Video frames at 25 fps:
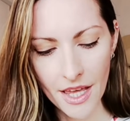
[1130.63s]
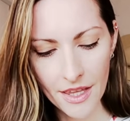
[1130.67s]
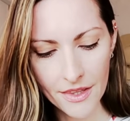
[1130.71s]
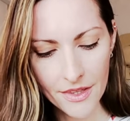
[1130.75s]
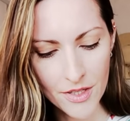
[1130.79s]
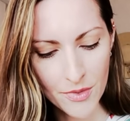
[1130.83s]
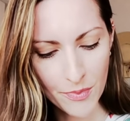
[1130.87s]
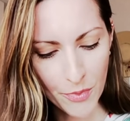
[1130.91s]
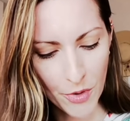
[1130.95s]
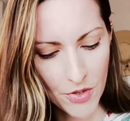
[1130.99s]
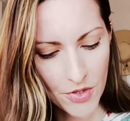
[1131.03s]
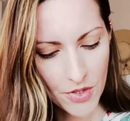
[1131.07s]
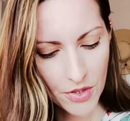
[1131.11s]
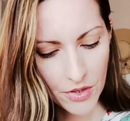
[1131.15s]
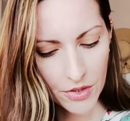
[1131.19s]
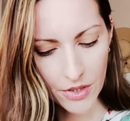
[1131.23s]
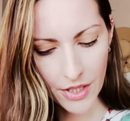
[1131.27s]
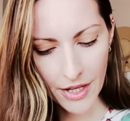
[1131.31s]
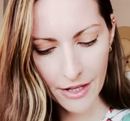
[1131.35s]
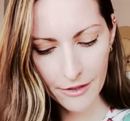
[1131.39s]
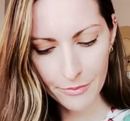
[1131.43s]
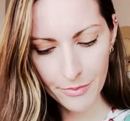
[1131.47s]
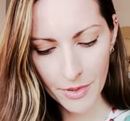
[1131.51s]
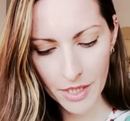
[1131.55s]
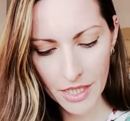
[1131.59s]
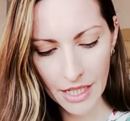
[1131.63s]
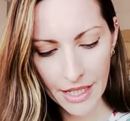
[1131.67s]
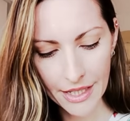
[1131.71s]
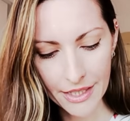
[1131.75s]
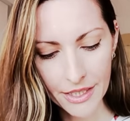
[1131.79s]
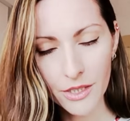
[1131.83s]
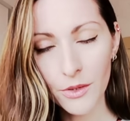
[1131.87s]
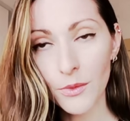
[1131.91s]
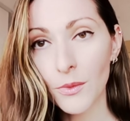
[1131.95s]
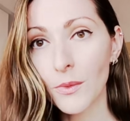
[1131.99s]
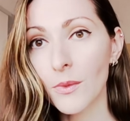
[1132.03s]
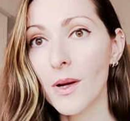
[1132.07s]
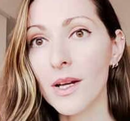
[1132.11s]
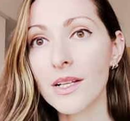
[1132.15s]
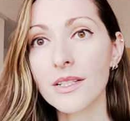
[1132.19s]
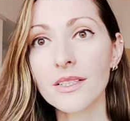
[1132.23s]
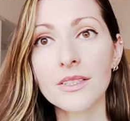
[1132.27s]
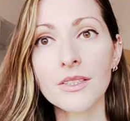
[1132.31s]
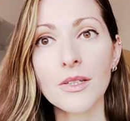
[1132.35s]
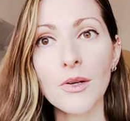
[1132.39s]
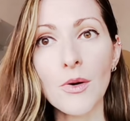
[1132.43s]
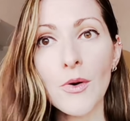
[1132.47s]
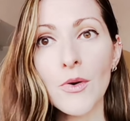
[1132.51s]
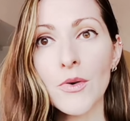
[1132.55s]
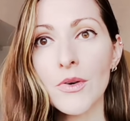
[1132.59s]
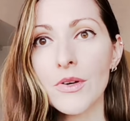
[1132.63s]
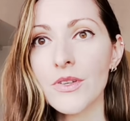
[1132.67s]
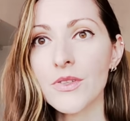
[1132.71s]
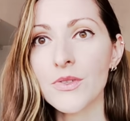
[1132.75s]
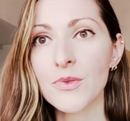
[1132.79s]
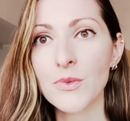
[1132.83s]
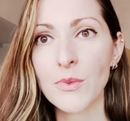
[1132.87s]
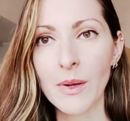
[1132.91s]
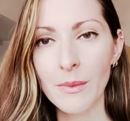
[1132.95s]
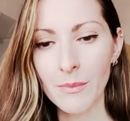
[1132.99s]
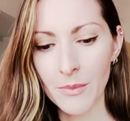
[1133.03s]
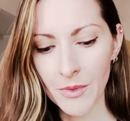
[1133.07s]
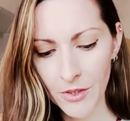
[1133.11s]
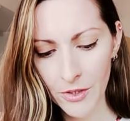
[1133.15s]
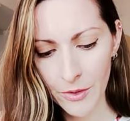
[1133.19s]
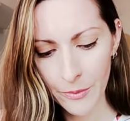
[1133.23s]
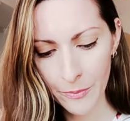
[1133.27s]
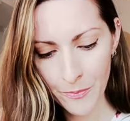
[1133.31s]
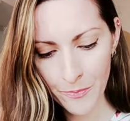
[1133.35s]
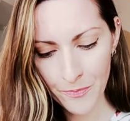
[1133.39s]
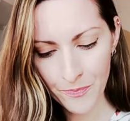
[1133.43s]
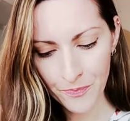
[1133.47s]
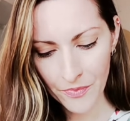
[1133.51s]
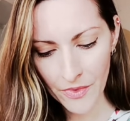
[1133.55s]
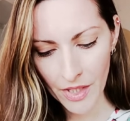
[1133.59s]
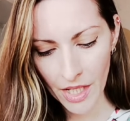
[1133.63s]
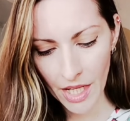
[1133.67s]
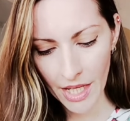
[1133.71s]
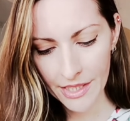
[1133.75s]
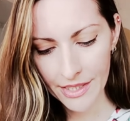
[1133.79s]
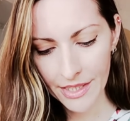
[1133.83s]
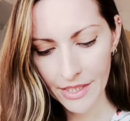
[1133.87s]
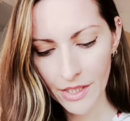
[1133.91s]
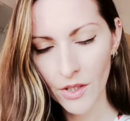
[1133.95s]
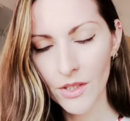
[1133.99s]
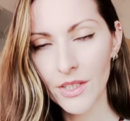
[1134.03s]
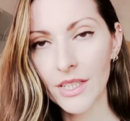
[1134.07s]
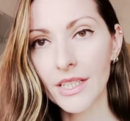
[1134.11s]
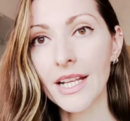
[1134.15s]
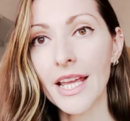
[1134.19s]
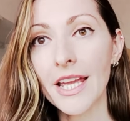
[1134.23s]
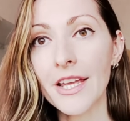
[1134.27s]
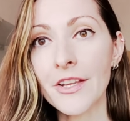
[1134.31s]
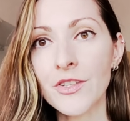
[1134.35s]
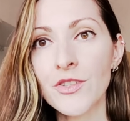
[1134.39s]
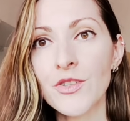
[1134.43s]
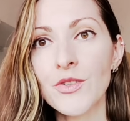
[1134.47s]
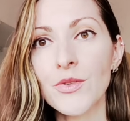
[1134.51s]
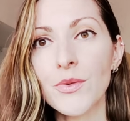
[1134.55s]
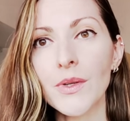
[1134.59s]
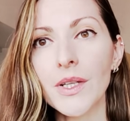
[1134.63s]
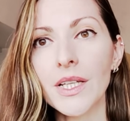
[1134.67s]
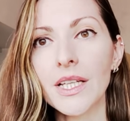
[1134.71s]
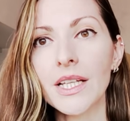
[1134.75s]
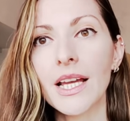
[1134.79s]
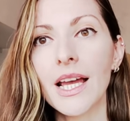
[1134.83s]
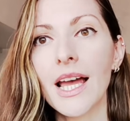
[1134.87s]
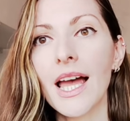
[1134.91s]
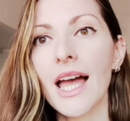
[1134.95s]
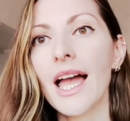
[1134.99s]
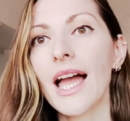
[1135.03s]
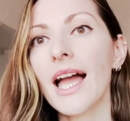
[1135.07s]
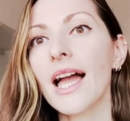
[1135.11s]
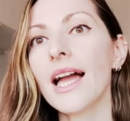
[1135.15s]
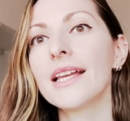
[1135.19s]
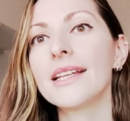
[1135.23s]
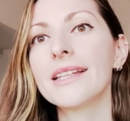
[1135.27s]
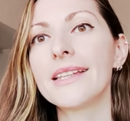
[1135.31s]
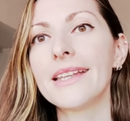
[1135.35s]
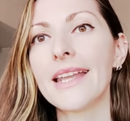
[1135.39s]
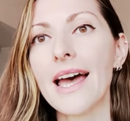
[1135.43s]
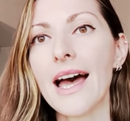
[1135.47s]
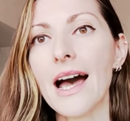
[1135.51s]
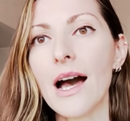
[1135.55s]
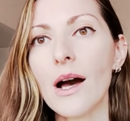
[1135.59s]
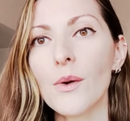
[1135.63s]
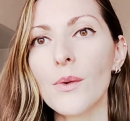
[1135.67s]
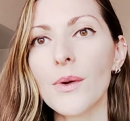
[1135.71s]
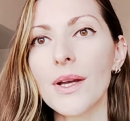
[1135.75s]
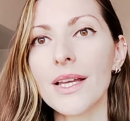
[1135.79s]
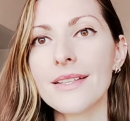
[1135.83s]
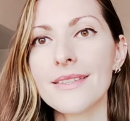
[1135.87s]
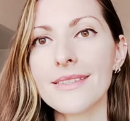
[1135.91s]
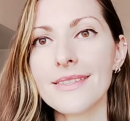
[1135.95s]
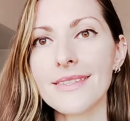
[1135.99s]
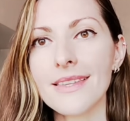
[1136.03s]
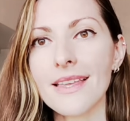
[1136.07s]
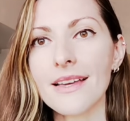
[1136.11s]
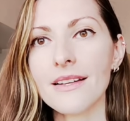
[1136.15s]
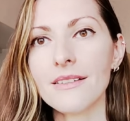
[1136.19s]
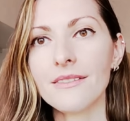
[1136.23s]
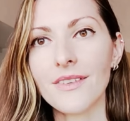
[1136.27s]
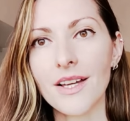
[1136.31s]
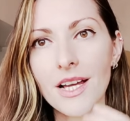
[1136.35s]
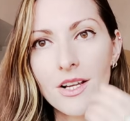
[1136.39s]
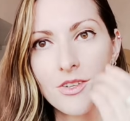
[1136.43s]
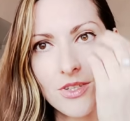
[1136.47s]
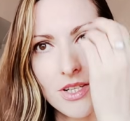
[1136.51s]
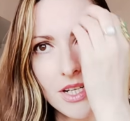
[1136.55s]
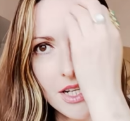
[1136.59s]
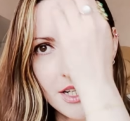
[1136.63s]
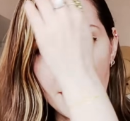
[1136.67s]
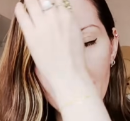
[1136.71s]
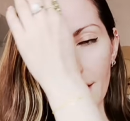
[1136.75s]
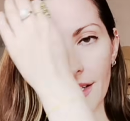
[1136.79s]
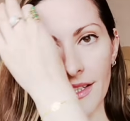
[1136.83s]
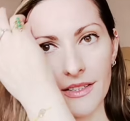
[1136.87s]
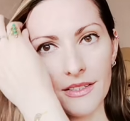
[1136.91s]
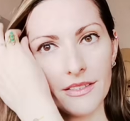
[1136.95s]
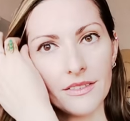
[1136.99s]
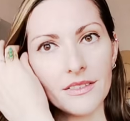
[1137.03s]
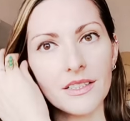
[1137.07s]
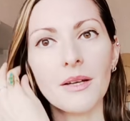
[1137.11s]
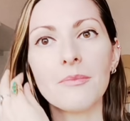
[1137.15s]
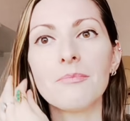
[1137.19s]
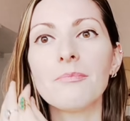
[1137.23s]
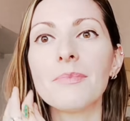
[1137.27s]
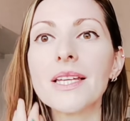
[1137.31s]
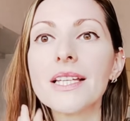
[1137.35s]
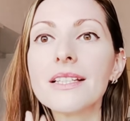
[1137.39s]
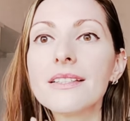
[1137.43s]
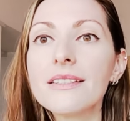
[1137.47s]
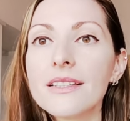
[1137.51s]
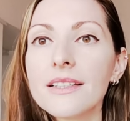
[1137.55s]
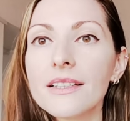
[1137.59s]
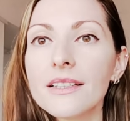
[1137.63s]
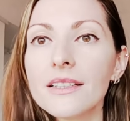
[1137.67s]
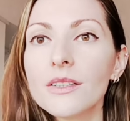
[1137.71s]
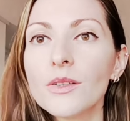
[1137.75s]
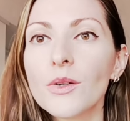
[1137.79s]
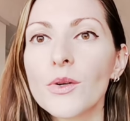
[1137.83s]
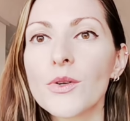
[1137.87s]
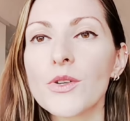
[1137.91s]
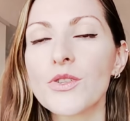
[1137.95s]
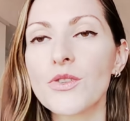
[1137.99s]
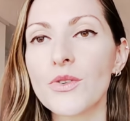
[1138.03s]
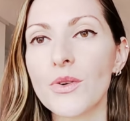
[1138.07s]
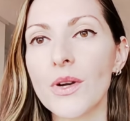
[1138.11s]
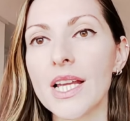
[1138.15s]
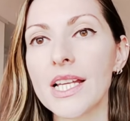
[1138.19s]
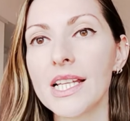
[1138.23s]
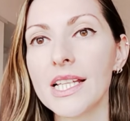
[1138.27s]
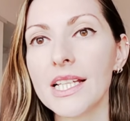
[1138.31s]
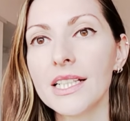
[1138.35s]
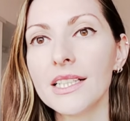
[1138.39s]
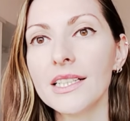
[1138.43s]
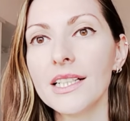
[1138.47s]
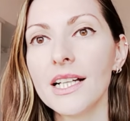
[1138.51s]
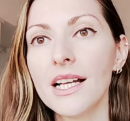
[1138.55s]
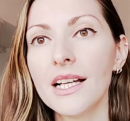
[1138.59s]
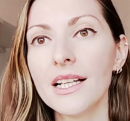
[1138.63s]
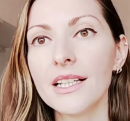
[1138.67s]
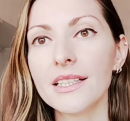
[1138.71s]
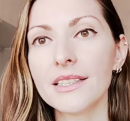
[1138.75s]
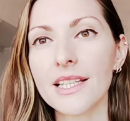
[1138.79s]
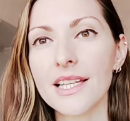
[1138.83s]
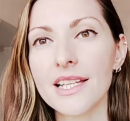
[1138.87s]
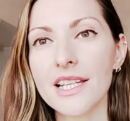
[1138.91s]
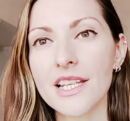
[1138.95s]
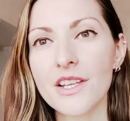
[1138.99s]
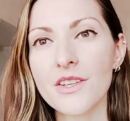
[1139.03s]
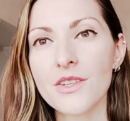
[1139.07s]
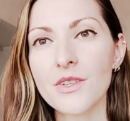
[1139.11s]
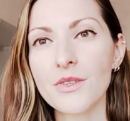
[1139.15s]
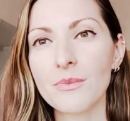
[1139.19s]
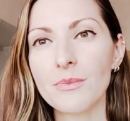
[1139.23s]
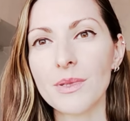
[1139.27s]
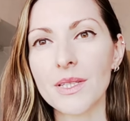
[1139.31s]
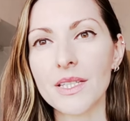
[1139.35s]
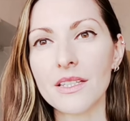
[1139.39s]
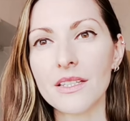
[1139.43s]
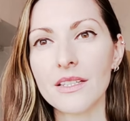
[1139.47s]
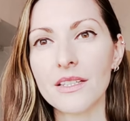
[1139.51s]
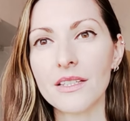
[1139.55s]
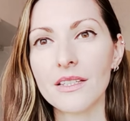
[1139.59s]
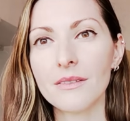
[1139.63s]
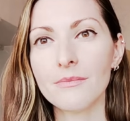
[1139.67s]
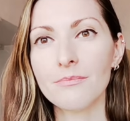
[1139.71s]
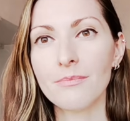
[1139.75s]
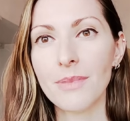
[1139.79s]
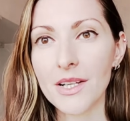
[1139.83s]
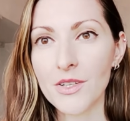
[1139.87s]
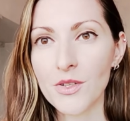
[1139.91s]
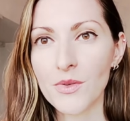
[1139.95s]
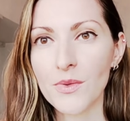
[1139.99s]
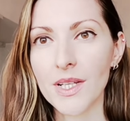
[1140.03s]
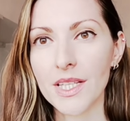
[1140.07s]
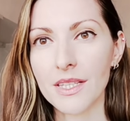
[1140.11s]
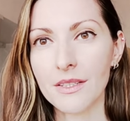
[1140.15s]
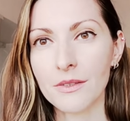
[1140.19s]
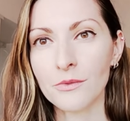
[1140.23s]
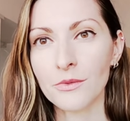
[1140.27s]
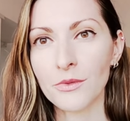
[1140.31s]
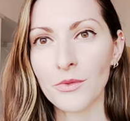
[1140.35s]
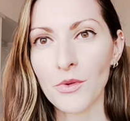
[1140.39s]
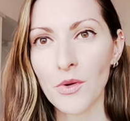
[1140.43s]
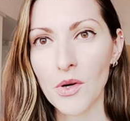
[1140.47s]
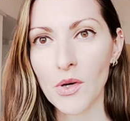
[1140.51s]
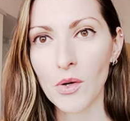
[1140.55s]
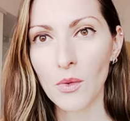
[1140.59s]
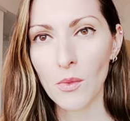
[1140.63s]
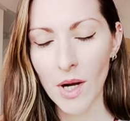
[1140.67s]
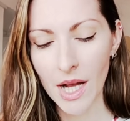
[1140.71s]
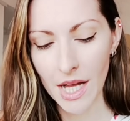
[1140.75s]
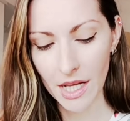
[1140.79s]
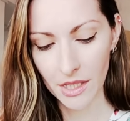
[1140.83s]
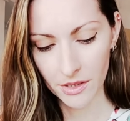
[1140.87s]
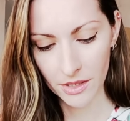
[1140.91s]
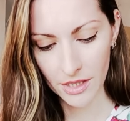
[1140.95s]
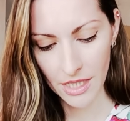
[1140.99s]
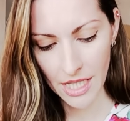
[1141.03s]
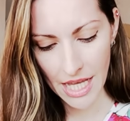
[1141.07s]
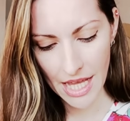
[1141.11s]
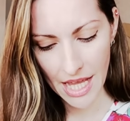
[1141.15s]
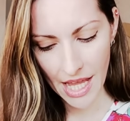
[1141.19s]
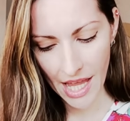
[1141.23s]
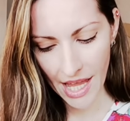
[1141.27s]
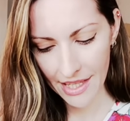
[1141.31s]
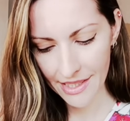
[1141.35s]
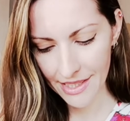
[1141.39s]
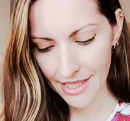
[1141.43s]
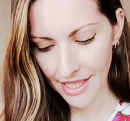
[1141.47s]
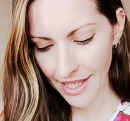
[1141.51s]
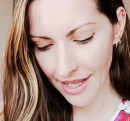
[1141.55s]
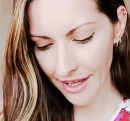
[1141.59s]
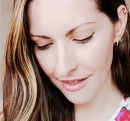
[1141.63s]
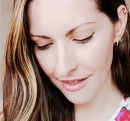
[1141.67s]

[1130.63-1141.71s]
This person could have been like a runner or a swimmer and they got an injury and now instead of actually competing or training, they need to be bedridden for a while. And they